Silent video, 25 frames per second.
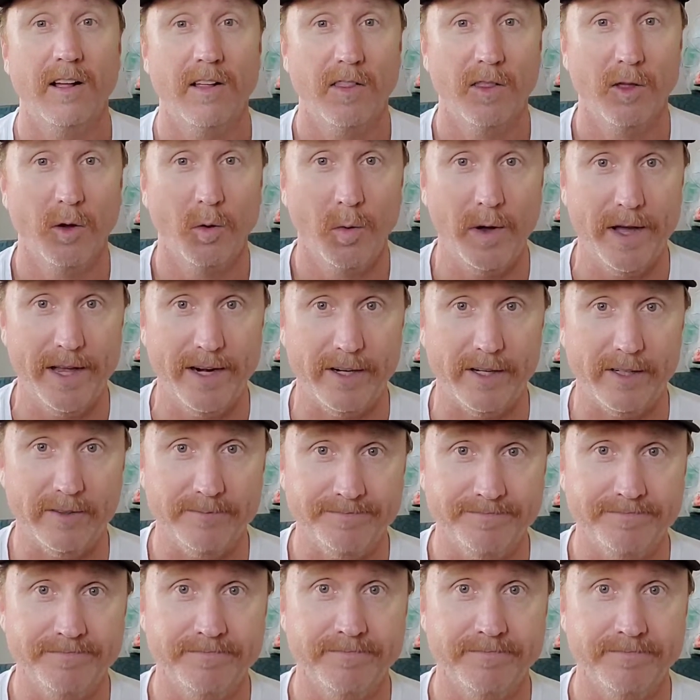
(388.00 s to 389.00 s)
the
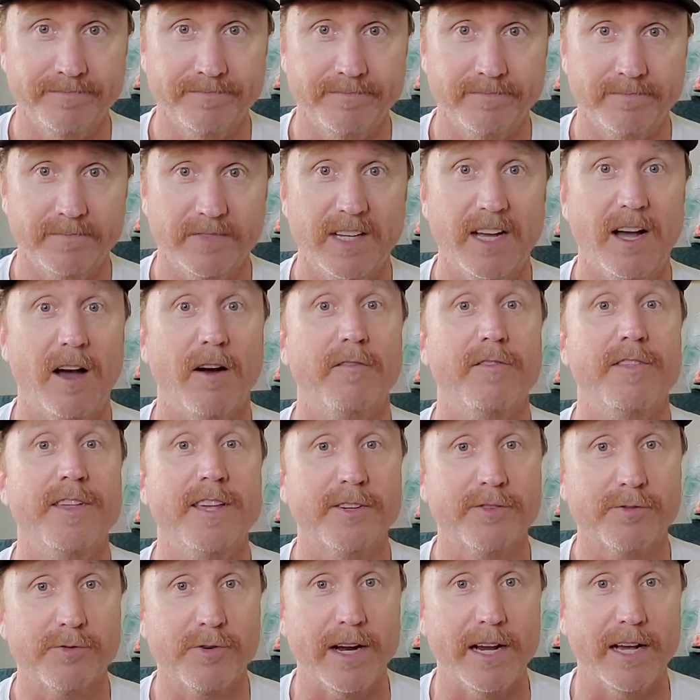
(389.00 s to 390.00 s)
winner of
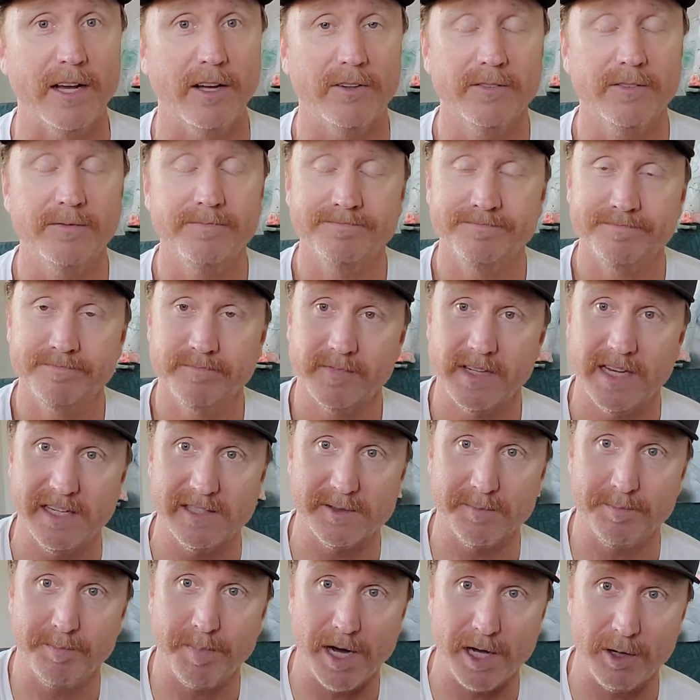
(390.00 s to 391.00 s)
this round
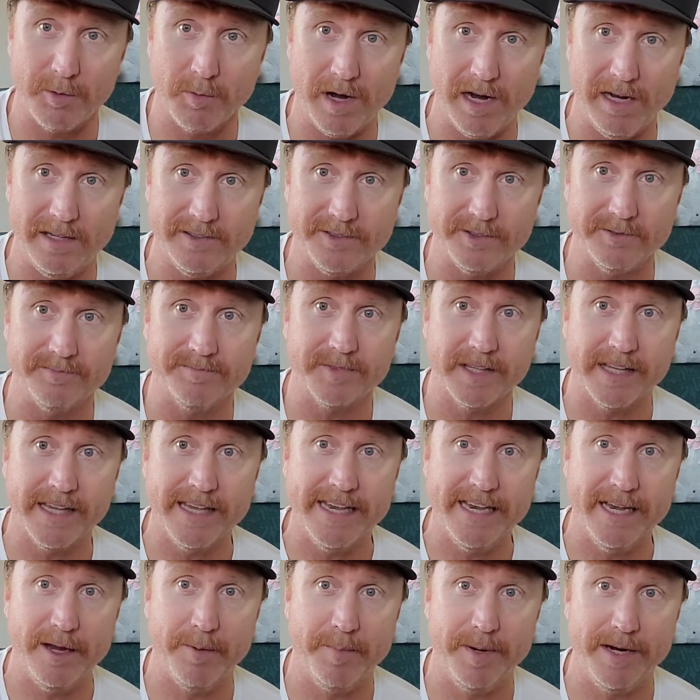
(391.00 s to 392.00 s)
is Budweiser,
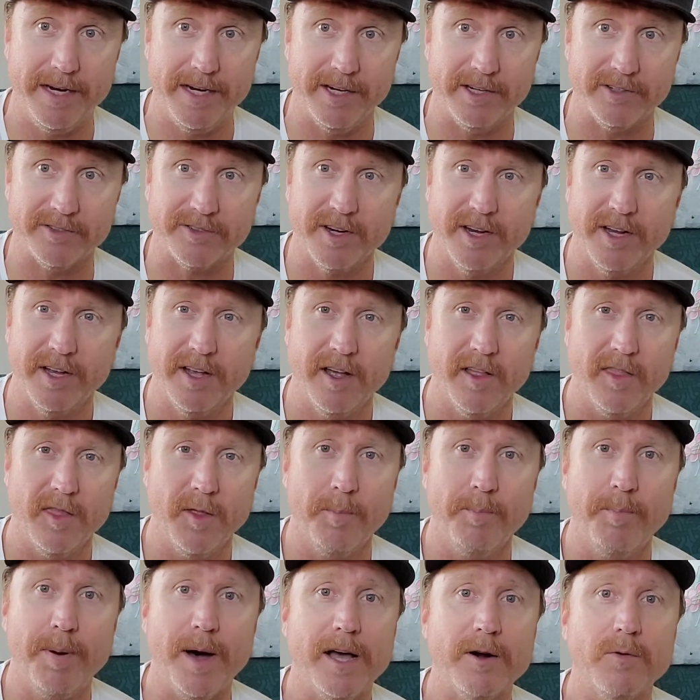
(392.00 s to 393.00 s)
king of beers.
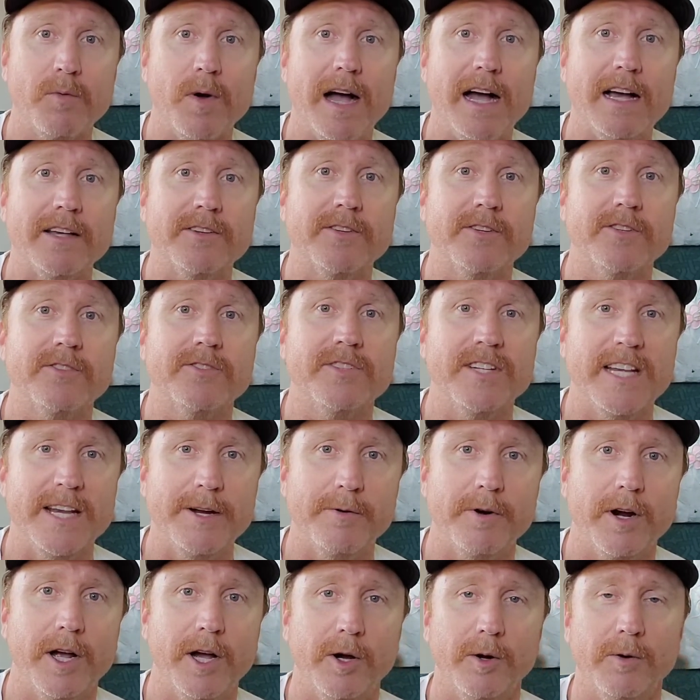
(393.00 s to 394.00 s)
The Budweiser
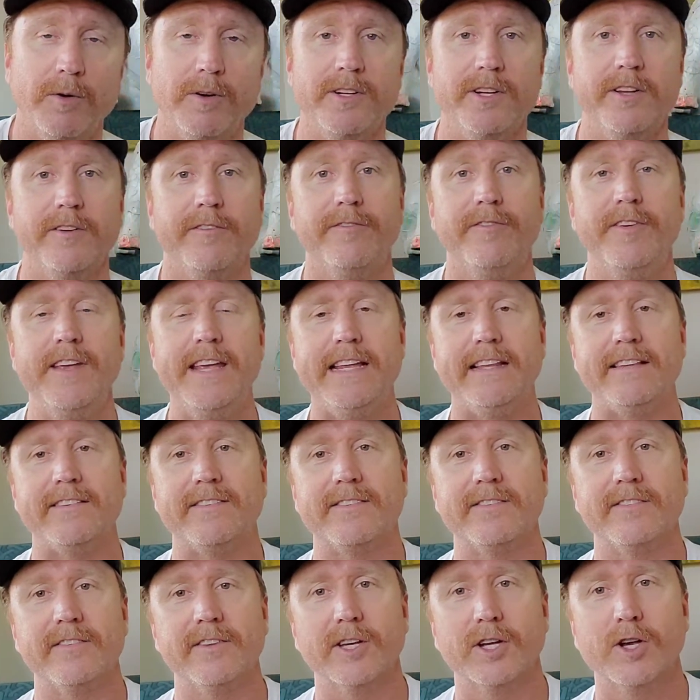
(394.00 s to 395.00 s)
Zero
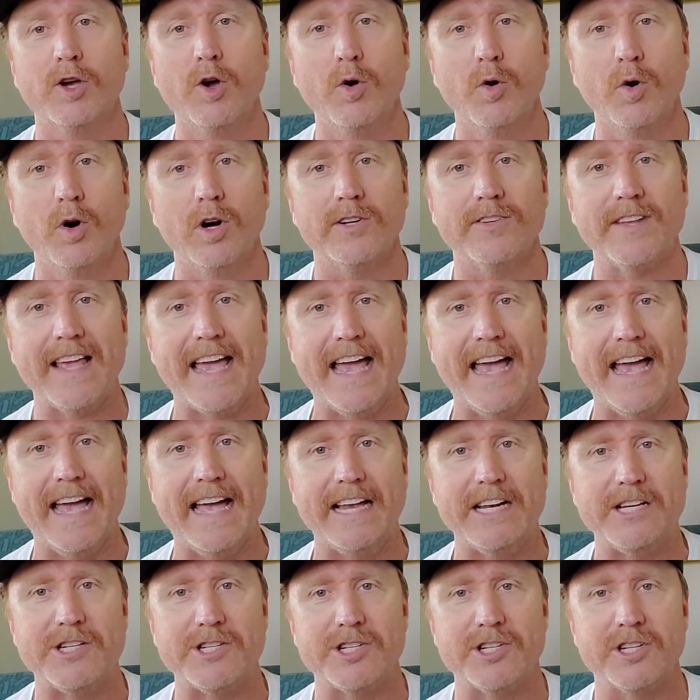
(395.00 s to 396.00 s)
defeats the Coors
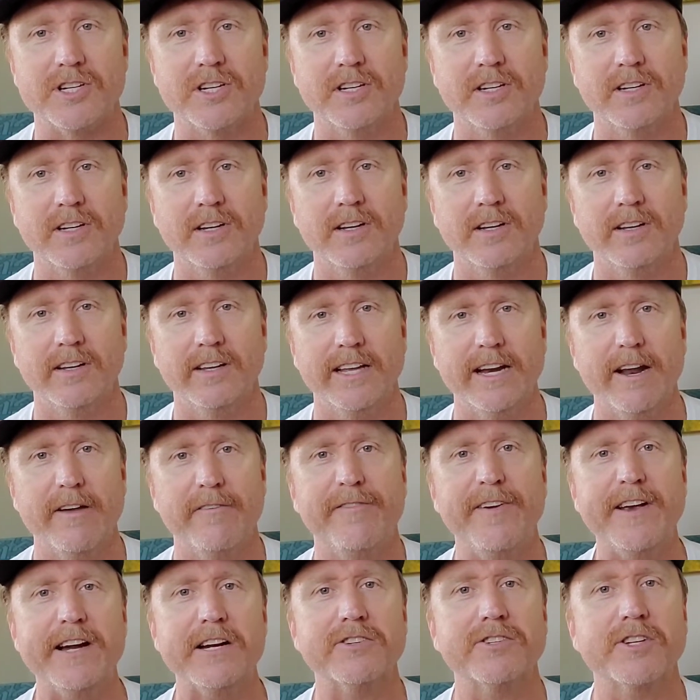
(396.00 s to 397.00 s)
Edge in
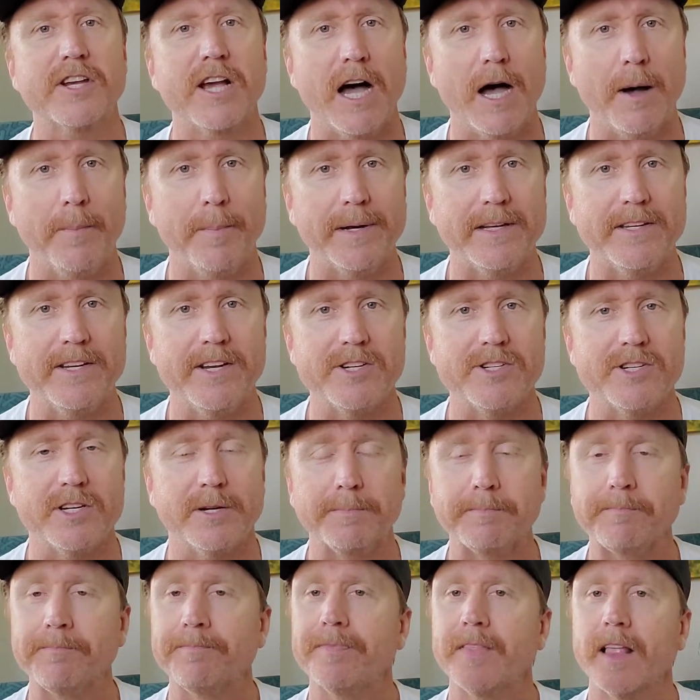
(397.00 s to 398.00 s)
a fierce
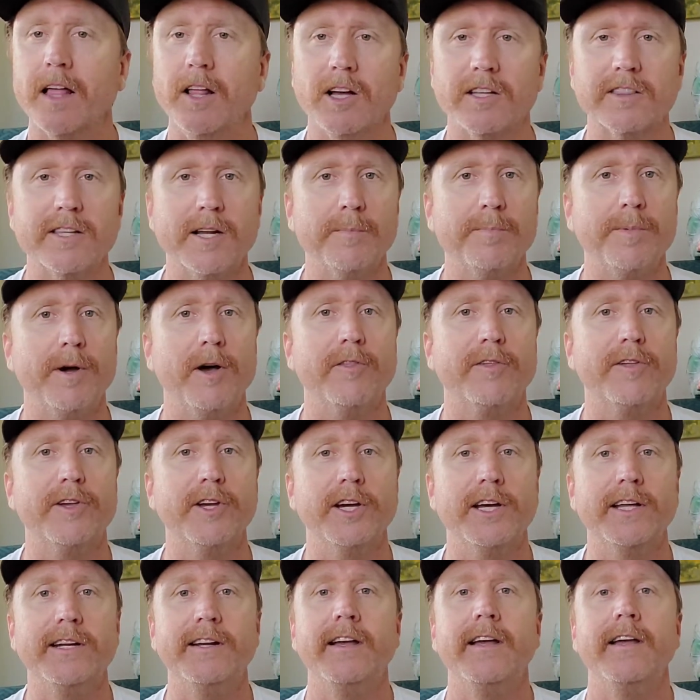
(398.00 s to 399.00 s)
competition. Look, they're both
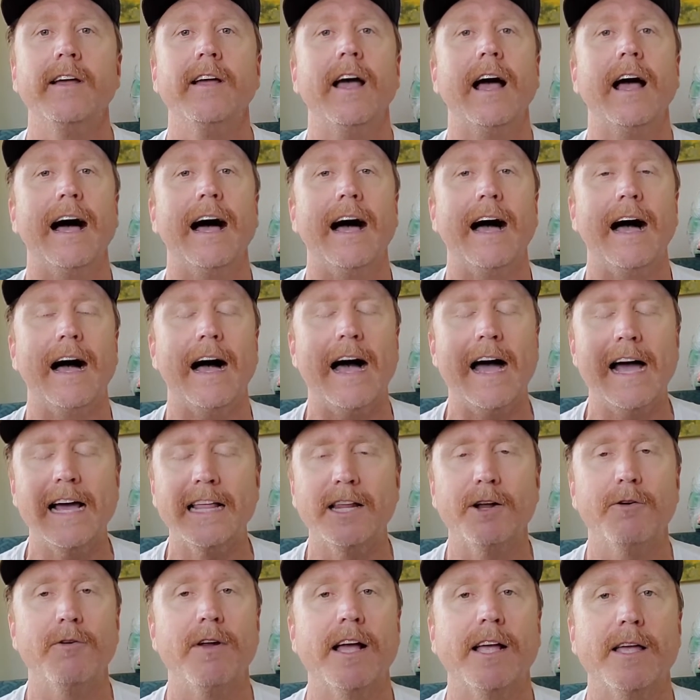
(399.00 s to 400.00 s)
good.
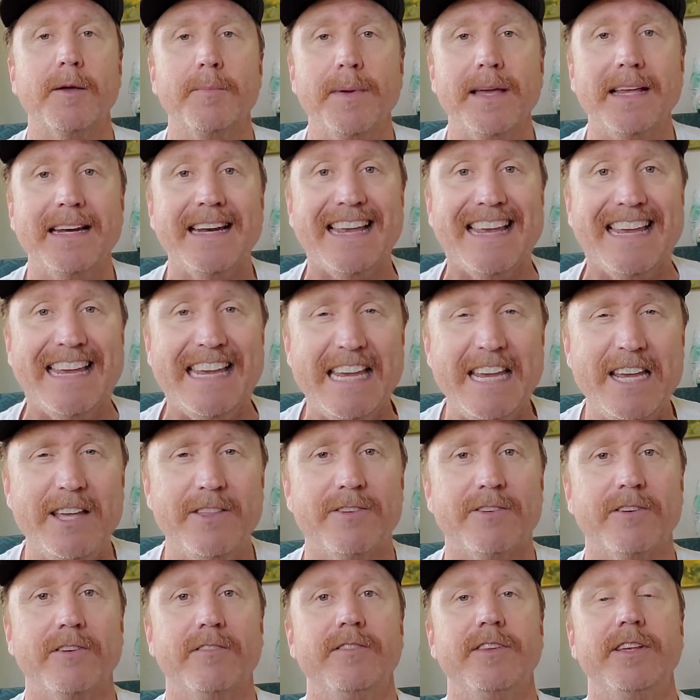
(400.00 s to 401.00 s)
Highly recommend
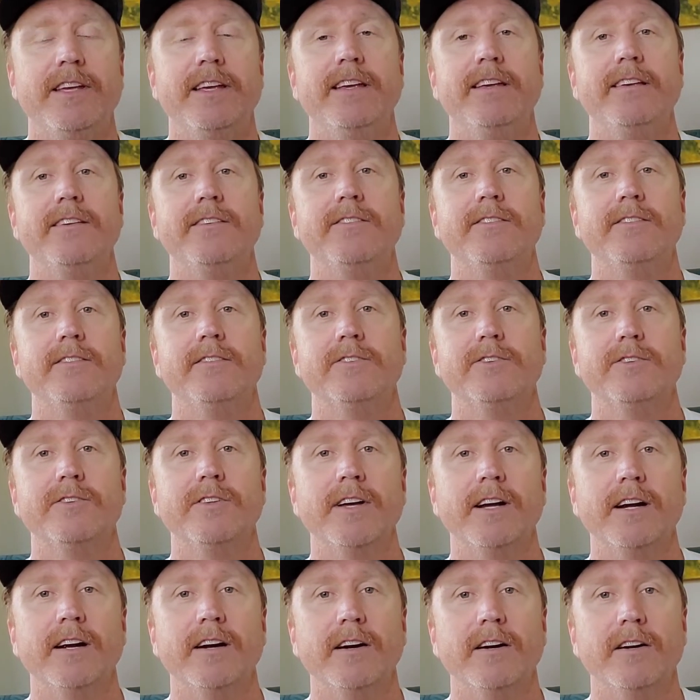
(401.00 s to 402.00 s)
either of these to
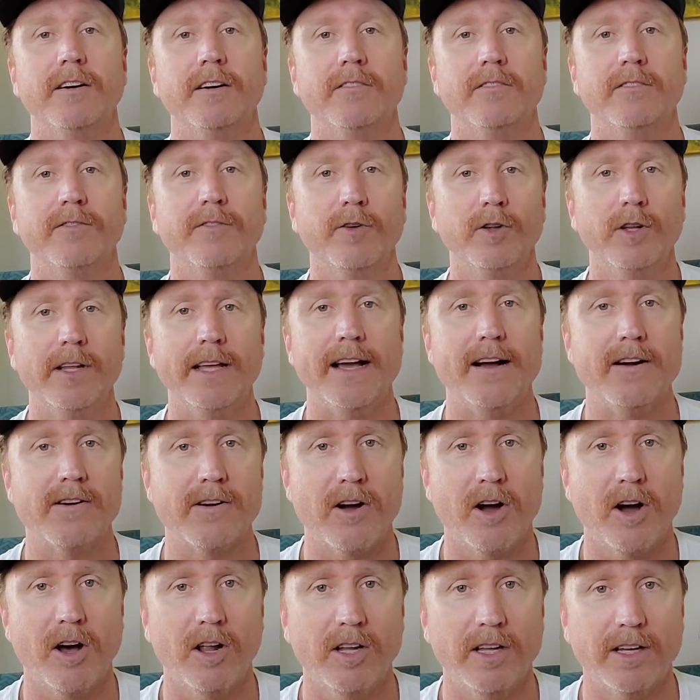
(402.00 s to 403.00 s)
their fully
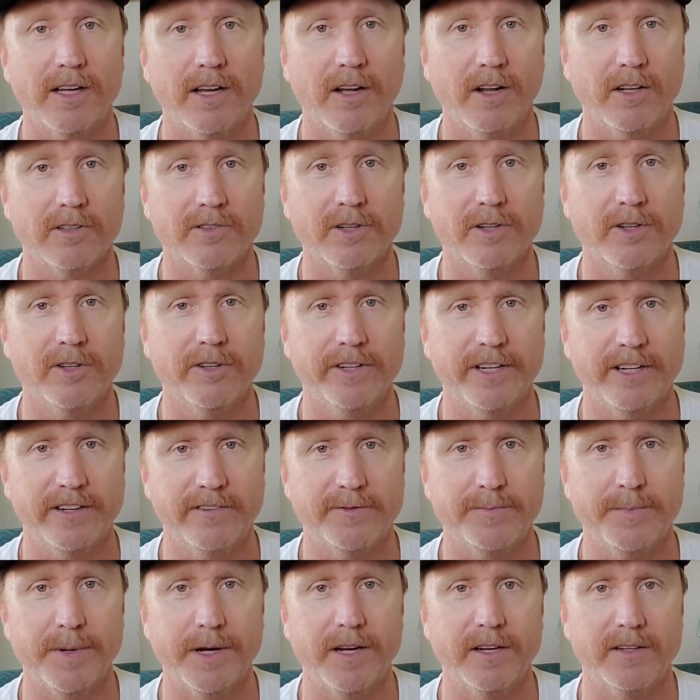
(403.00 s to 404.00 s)
alcoholic
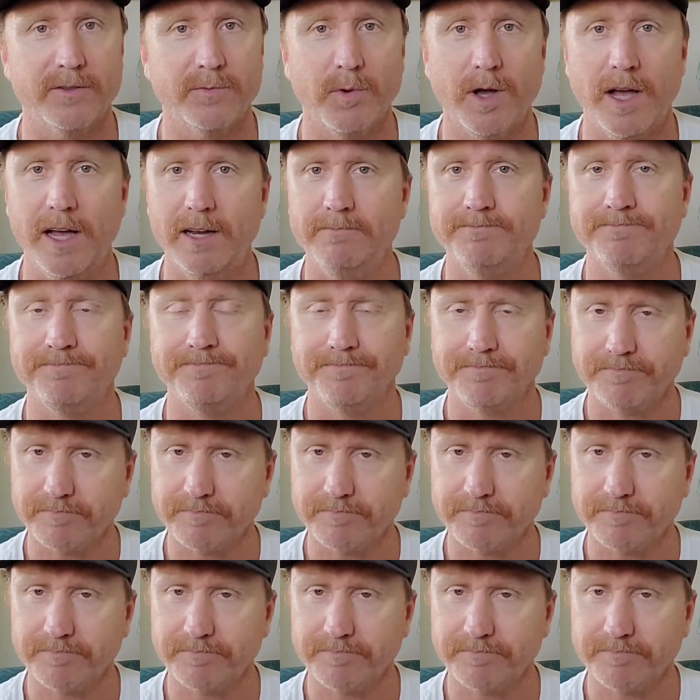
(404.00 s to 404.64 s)
alternatives because why?